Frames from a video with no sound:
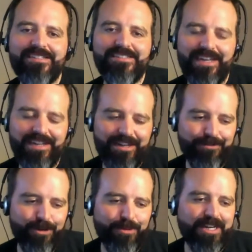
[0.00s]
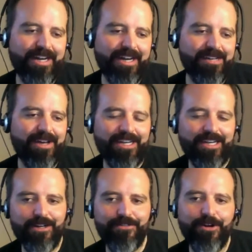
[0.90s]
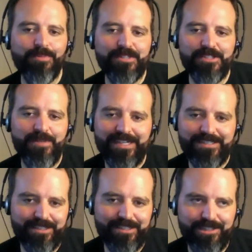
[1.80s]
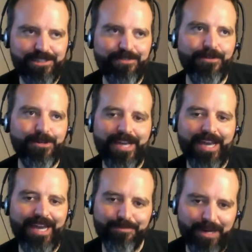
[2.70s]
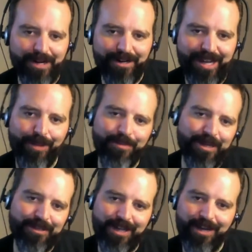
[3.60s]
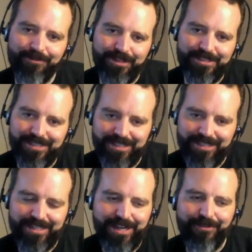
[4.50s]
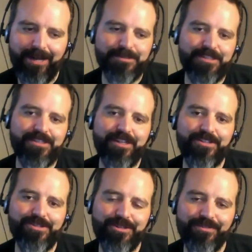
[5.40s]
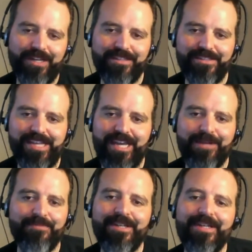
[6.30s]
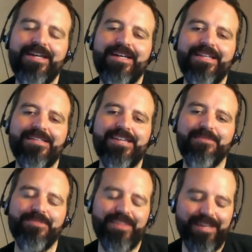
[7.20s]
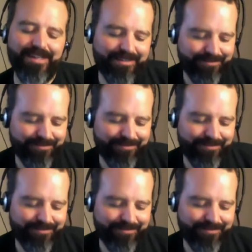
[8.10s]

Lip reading: descendant of what we're talking about here, of open spaces, foo camp, bar camp, unconference, and then DevOps. It's all sort of like the same thing.